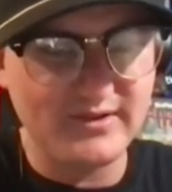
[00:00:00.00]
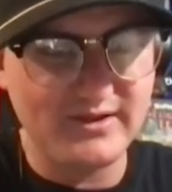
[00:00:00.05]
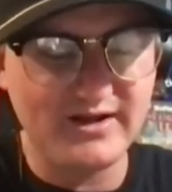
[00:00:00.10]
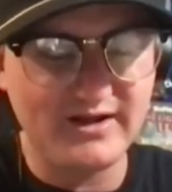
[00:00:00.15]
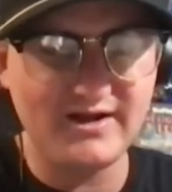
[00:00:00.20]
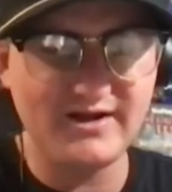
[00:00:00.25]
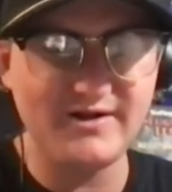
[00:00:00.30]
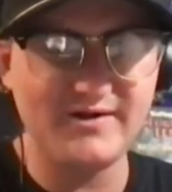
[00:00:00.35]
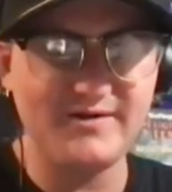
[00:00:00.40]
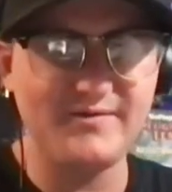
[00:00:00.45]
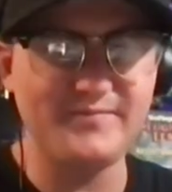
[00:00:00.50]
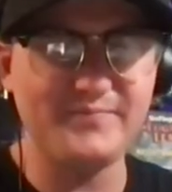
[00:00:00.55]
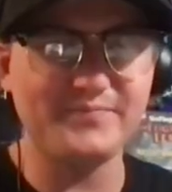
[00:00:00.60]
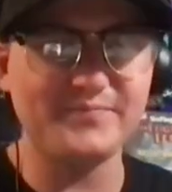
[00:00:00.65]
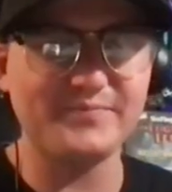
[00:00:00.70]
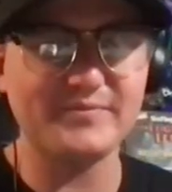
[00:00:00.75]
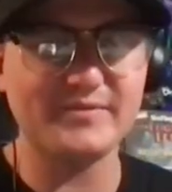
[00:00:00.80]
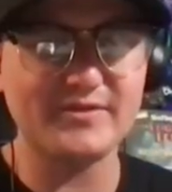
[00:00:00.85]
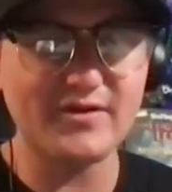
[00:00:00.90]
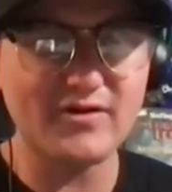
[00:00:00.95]
um,
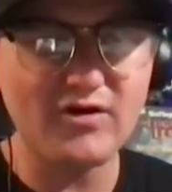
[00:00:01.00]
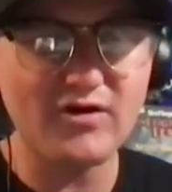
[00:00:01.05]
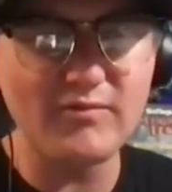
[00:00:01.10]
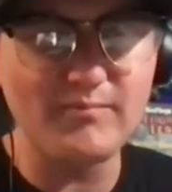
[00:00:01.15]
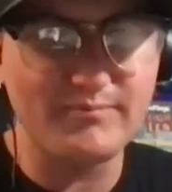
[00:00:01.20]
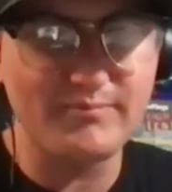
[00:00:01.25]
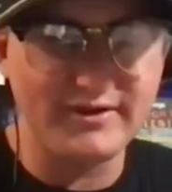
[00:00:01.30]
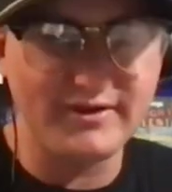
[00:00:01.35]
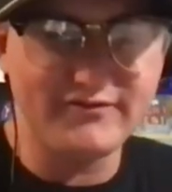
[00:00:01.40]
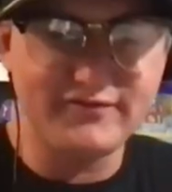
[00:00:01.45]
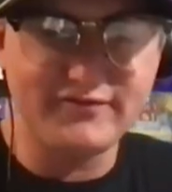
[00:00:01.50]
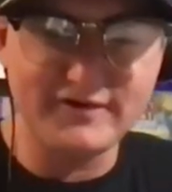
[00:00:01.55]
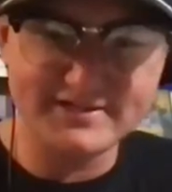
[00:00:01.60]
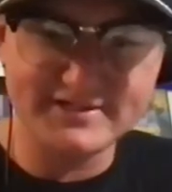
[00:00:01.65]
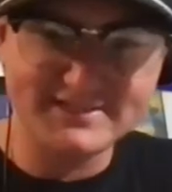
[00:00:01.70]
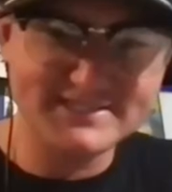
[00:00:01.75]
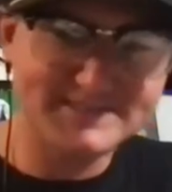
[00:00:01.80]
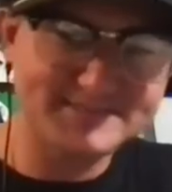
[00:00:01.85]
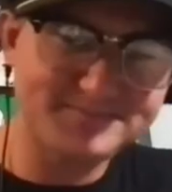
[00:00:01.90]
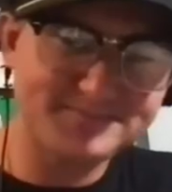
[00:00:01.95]
they're called
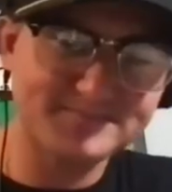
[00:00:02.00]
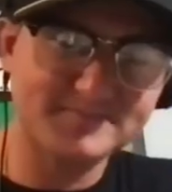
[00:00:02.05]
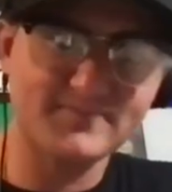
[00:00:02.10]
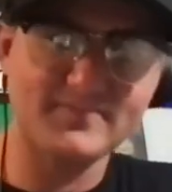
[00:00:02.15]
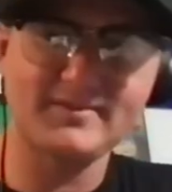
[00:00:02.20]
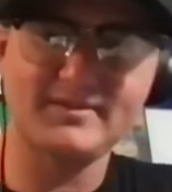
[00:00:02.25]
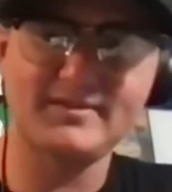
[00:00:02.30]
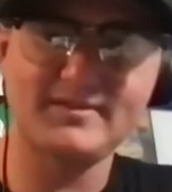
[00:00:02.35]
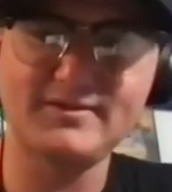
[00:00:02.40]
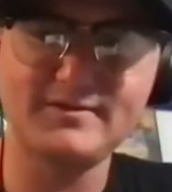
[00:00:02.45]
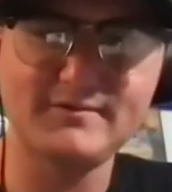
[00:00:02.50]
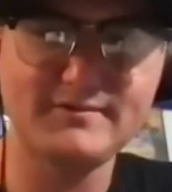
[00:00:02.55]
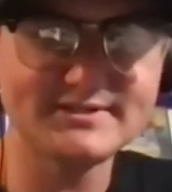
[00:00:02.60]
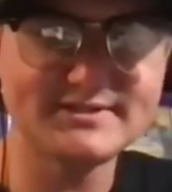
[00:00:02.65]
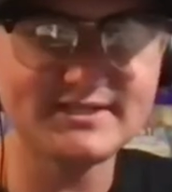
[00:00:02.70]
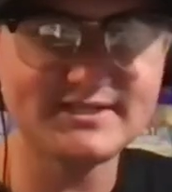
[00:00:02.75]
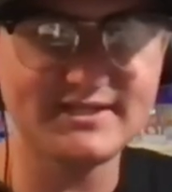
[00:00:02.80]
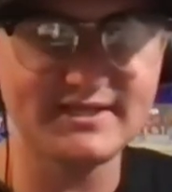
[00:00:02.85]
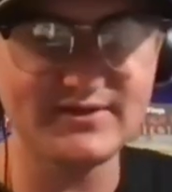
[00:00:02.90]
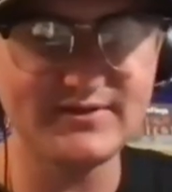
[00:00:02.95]
Bigfoots, the
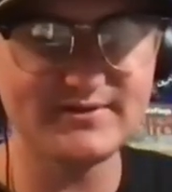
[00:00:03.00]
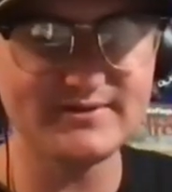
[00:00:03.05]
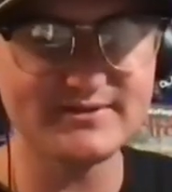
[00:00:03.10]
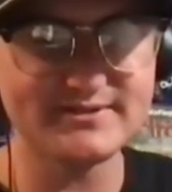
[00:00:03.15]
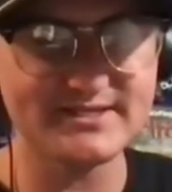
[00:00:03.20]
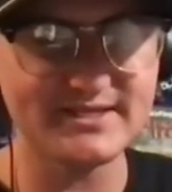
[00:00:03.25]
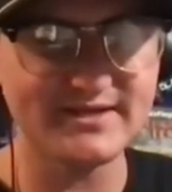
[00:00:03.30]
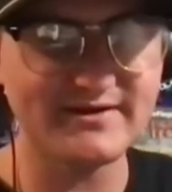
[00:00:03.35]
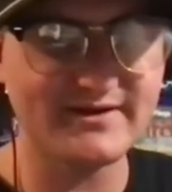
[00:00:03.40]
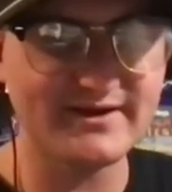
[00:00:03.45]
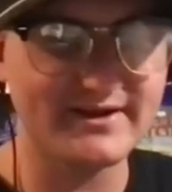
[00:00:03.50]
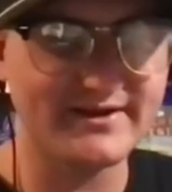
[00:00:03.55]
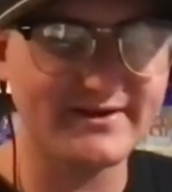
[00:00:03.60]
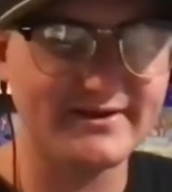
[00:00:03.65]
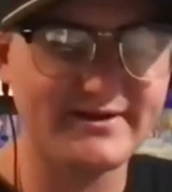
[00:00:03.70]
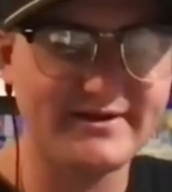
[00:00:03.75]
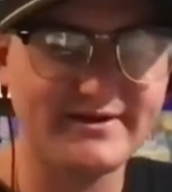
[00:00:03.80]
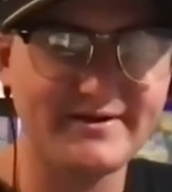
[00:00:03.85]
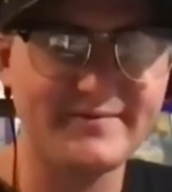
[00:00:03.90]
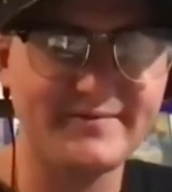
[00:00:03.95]
ones that they use there at,
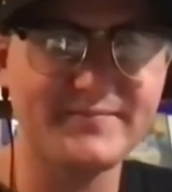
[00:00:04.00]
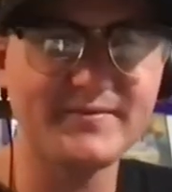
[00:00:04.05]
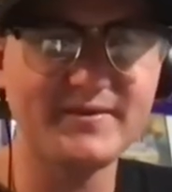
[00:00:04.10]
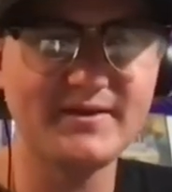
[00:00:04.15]
uh,